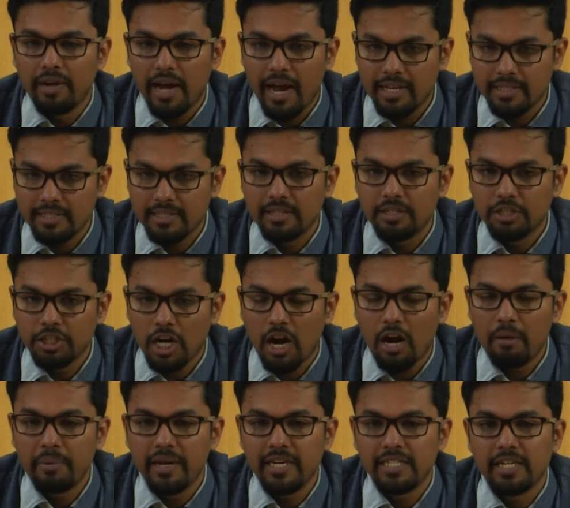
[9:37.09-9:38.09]
has
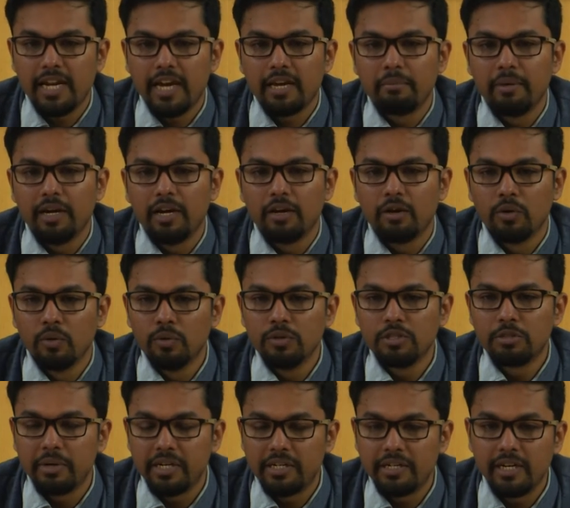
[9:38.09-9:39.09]
sharp edge like
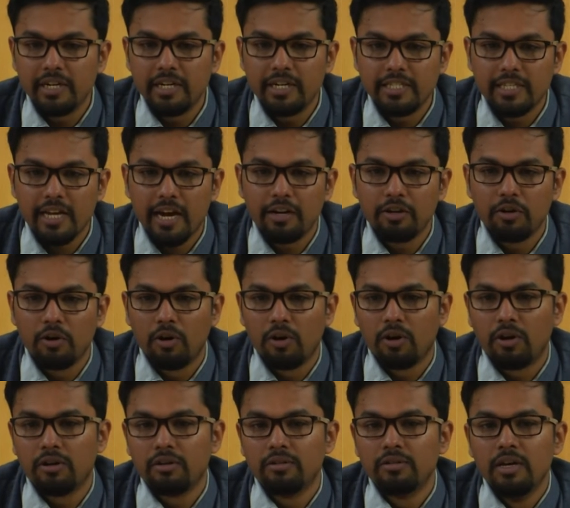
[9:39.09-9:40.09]
Google's material design
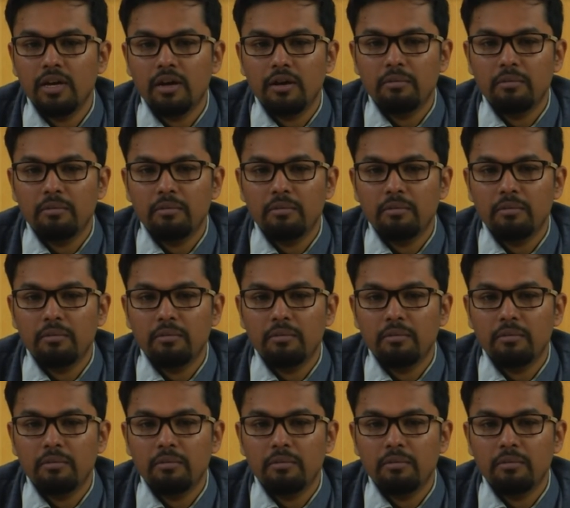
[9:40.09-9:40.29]
or